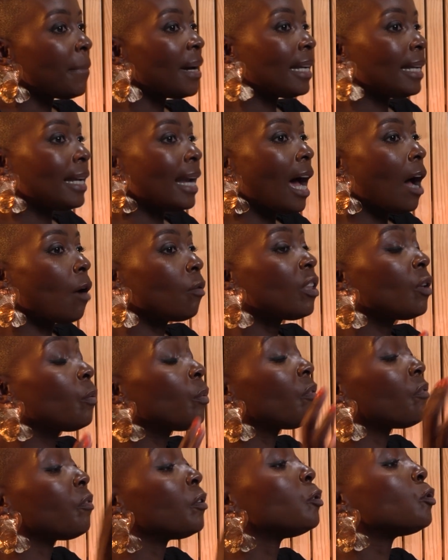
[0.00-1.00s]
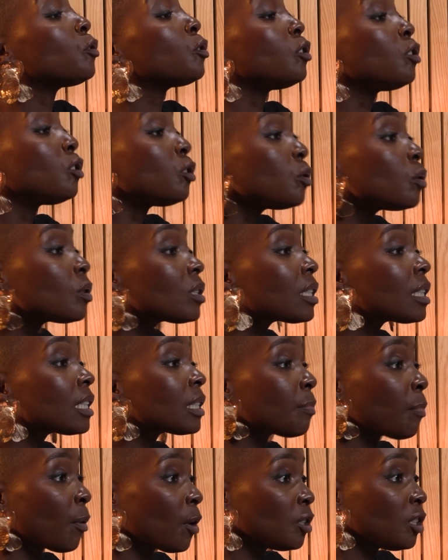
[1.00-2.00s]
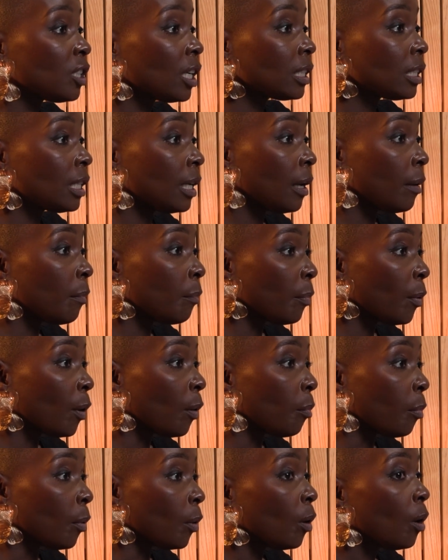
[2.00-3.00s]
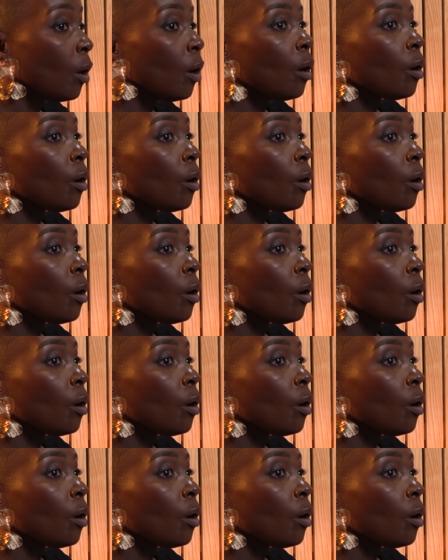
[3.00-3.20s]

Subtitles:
But now that we've introduced this project in Limpopo,